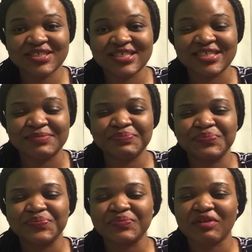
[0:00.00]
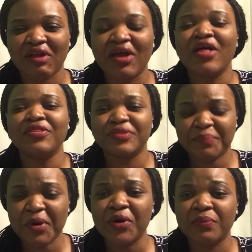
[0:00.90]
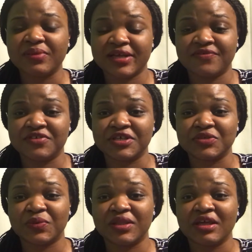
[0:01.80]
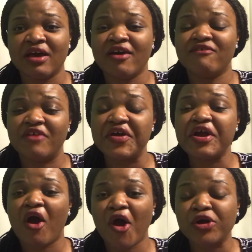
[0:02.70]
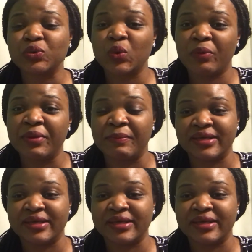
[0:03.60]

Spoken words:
scene, the Pope left us with a very heartwarming